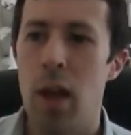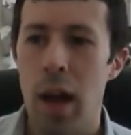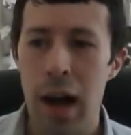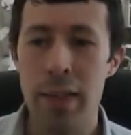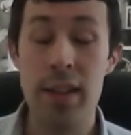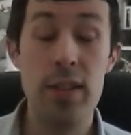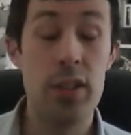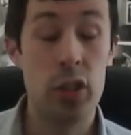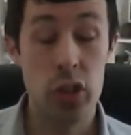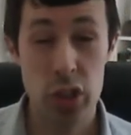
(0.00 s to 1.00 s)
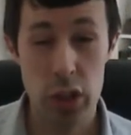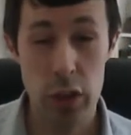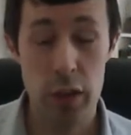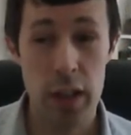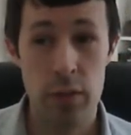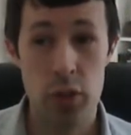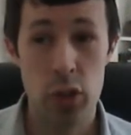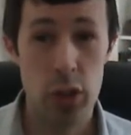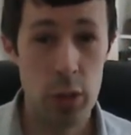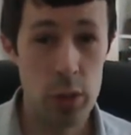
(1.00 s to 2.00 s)
I then did a survey of
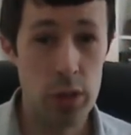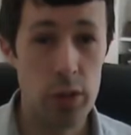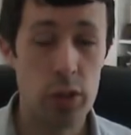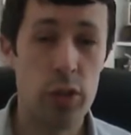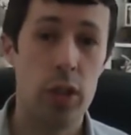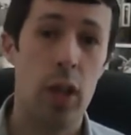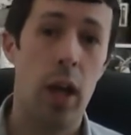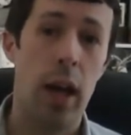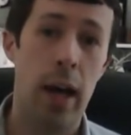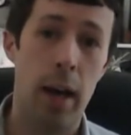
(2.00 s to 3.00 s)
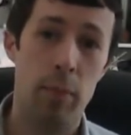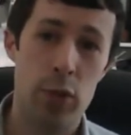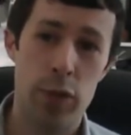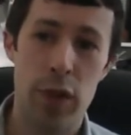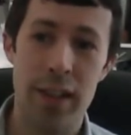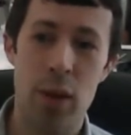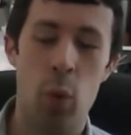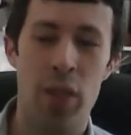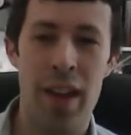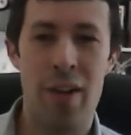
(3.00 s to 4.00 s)
students to find out
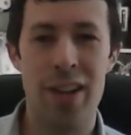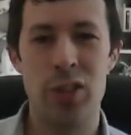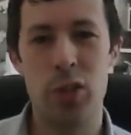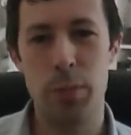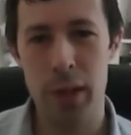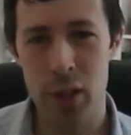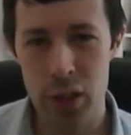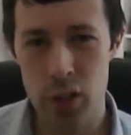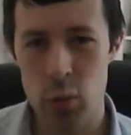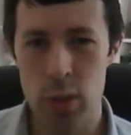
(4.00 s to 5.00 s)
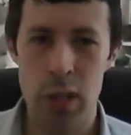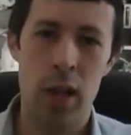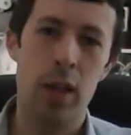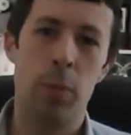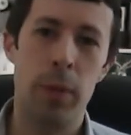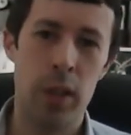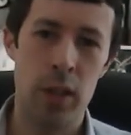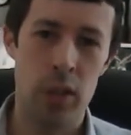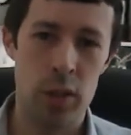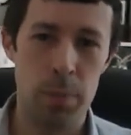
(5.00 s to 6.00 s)
what their experience was like,
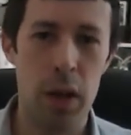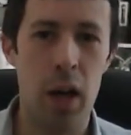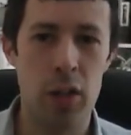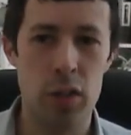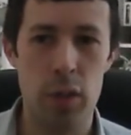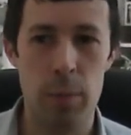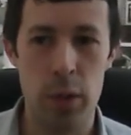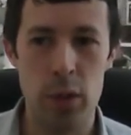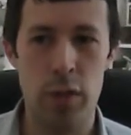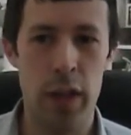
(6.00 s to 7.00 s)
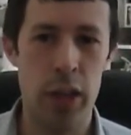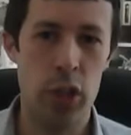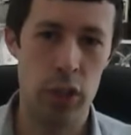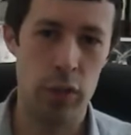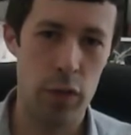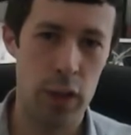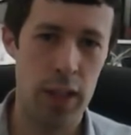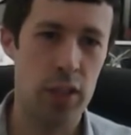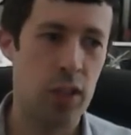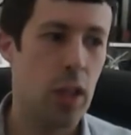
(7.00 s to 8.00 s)
because part of the motivation for
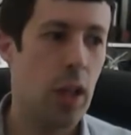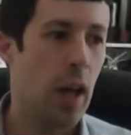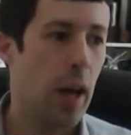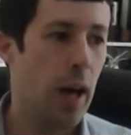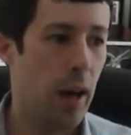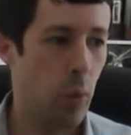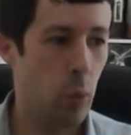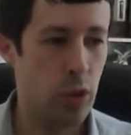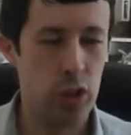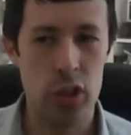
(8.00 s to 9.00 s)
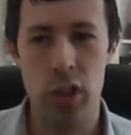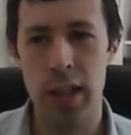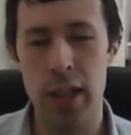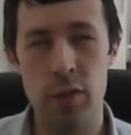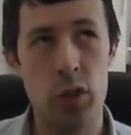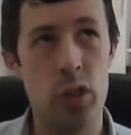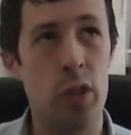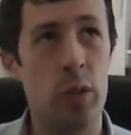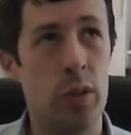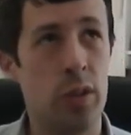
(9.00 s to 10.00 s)
this was to give
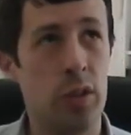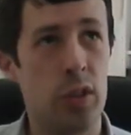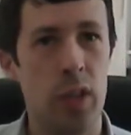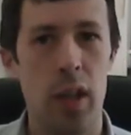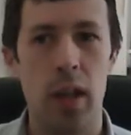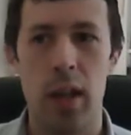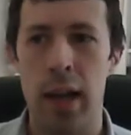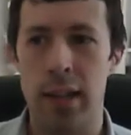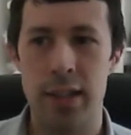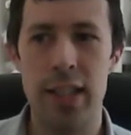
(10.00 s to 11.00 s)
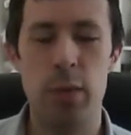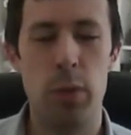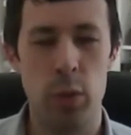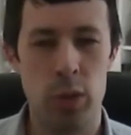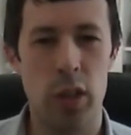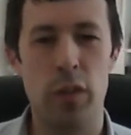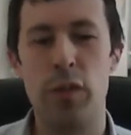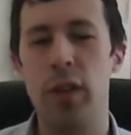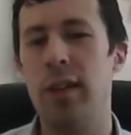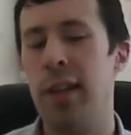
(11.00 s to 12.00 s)
students an assessment that was going to
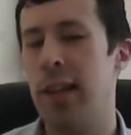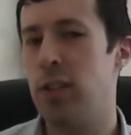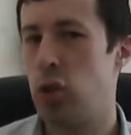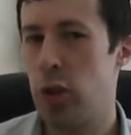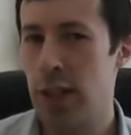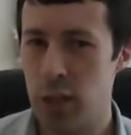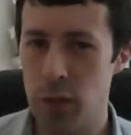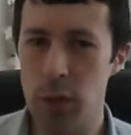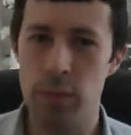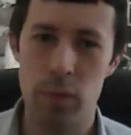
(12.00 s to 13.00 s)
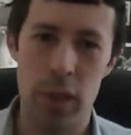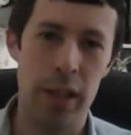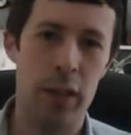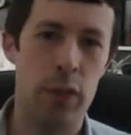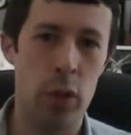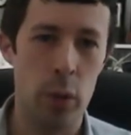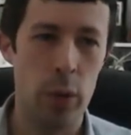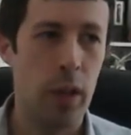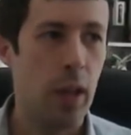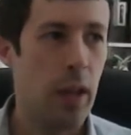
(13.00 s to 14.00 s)
feel less stressful, right? If
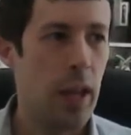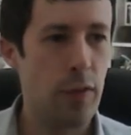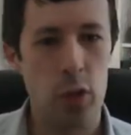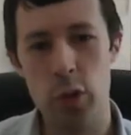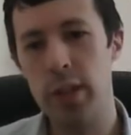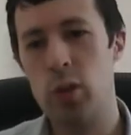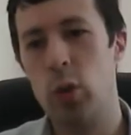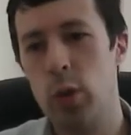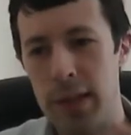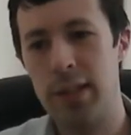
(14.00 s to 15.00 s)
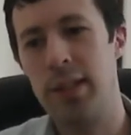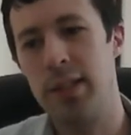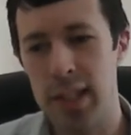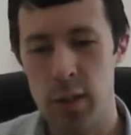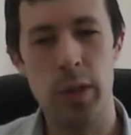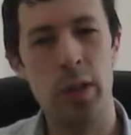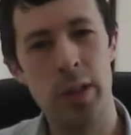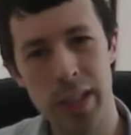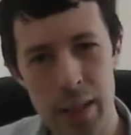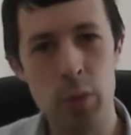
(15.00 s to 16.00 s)
you're doing this automatic assessment, you
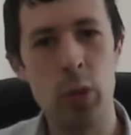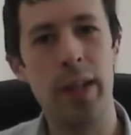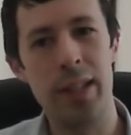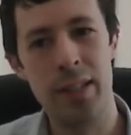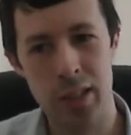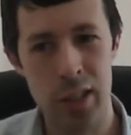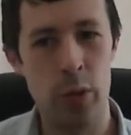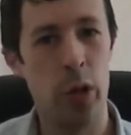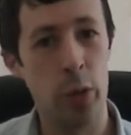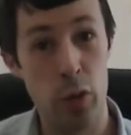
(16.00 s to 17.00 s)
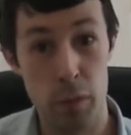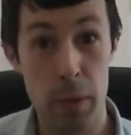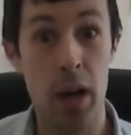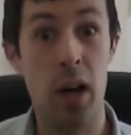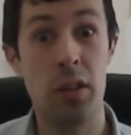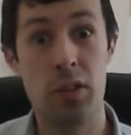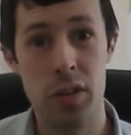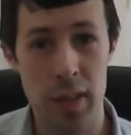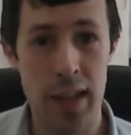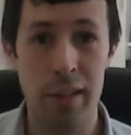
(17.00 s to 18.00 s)
can keep doing it until you know you've
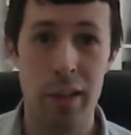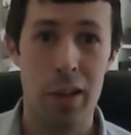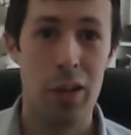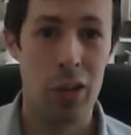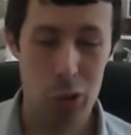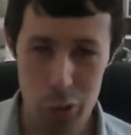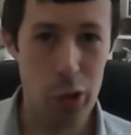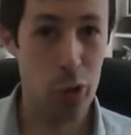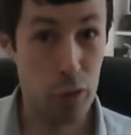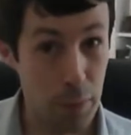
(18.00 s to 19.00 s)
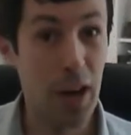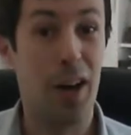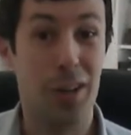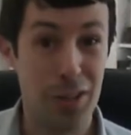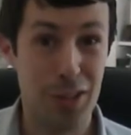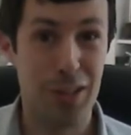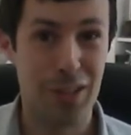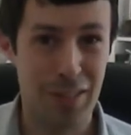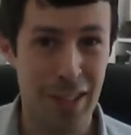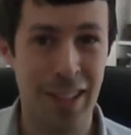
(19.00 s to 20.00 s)
passed, then you know you've passed,
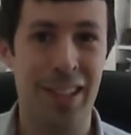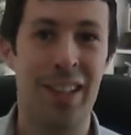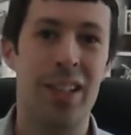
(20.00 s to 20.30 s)
right?